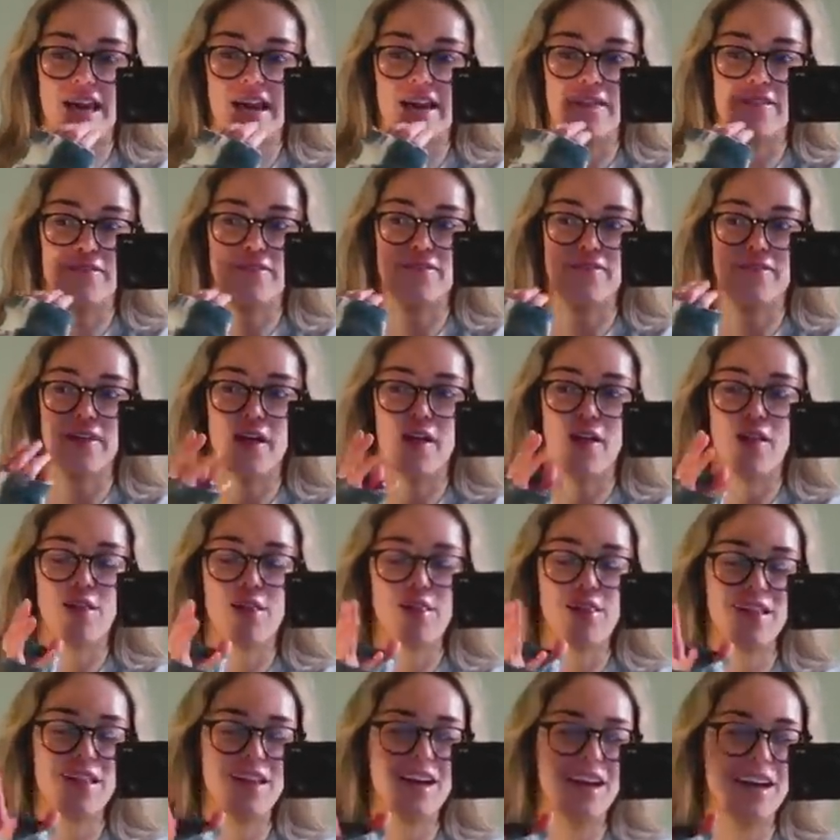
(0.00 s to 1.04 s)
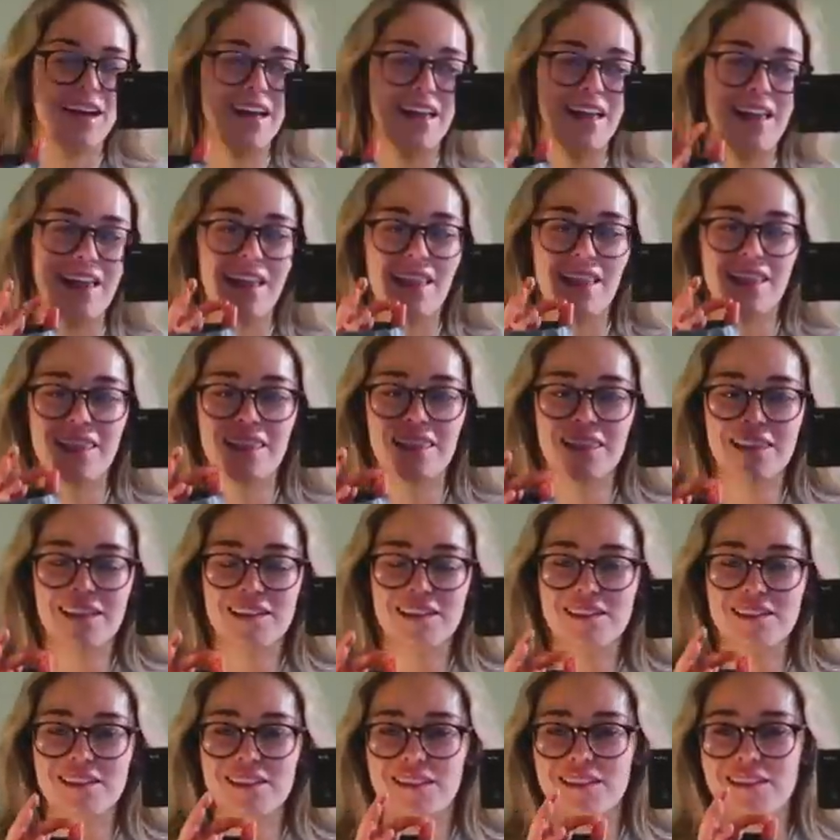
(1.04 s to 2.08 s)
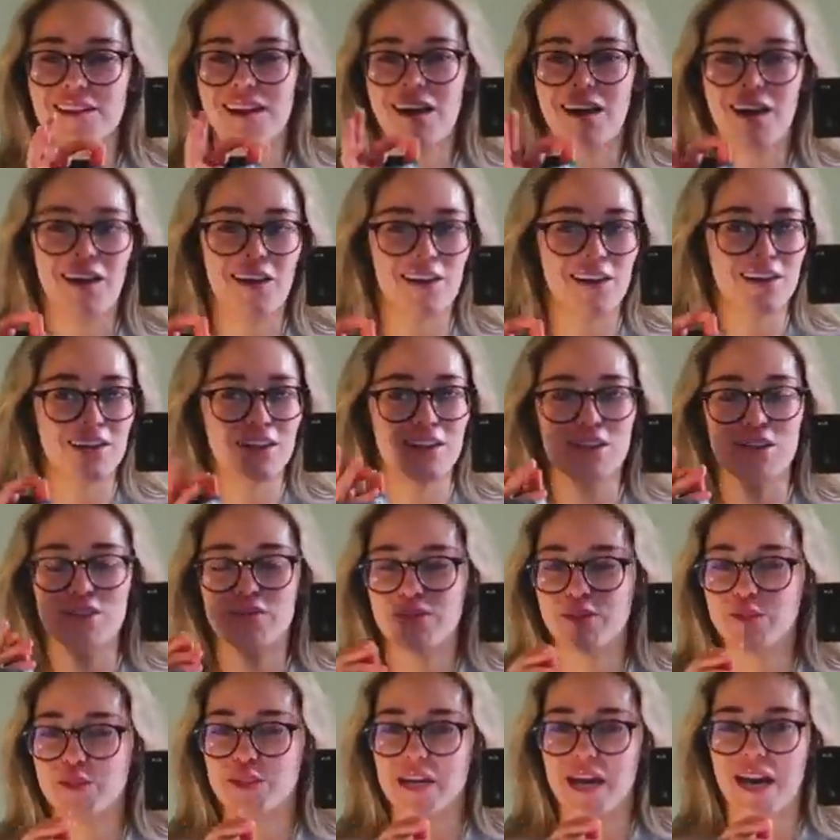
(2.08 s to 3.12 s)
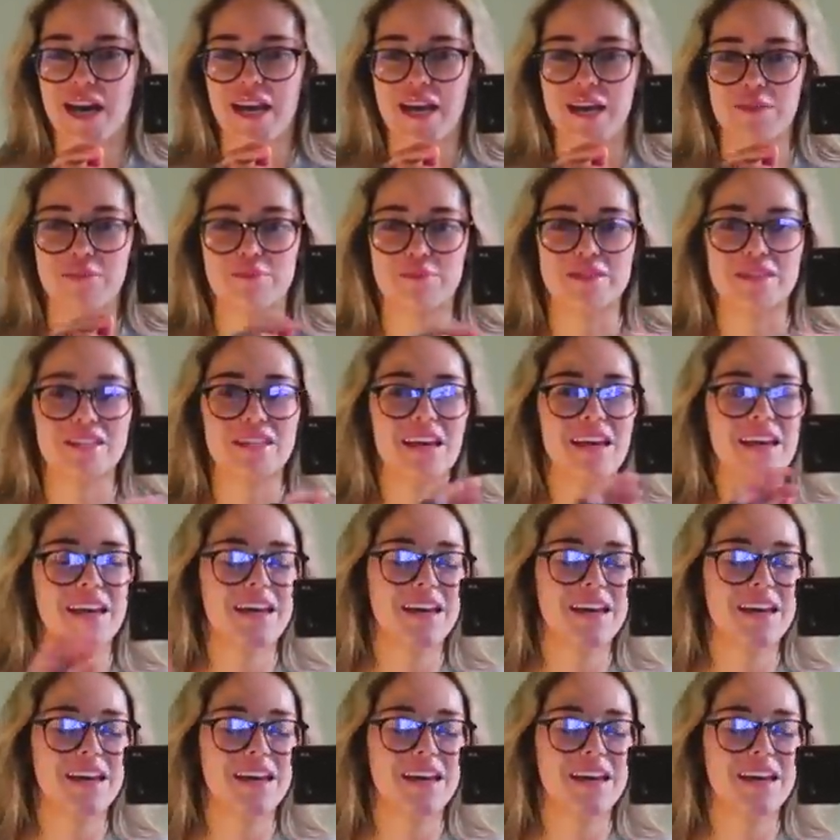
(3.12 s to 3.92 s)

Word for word: I fell a little hard a few times,